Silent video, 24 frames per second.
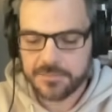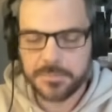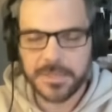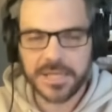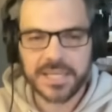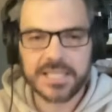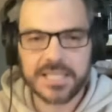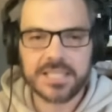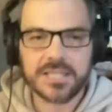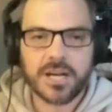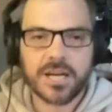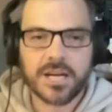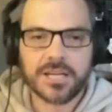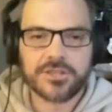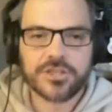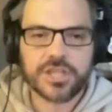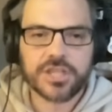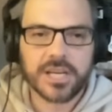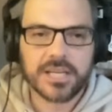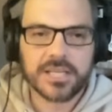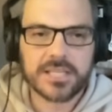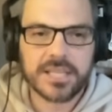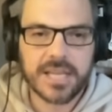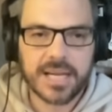But it's not
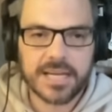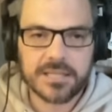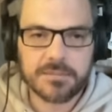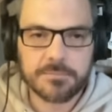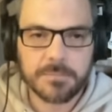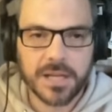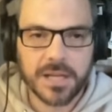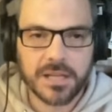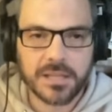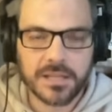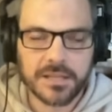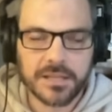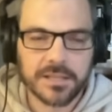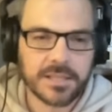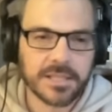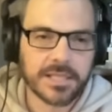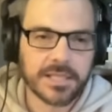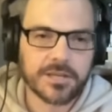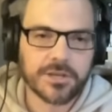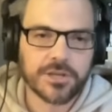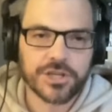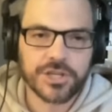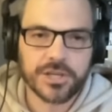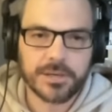just Hezbollah
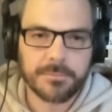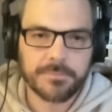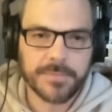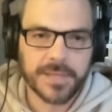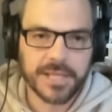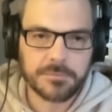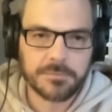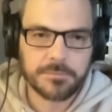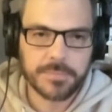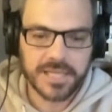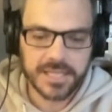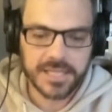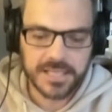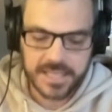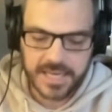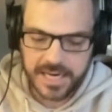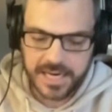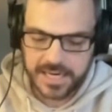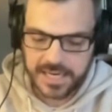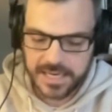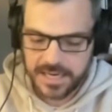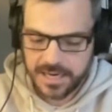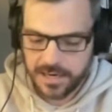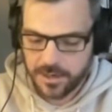leadership that's being
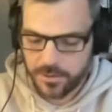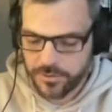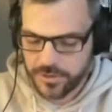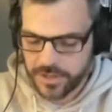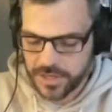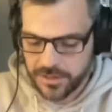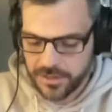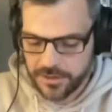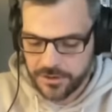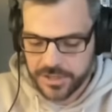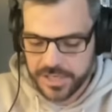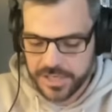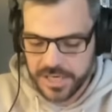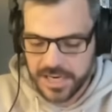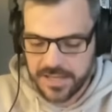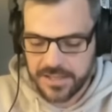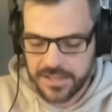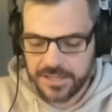taken out. The other day,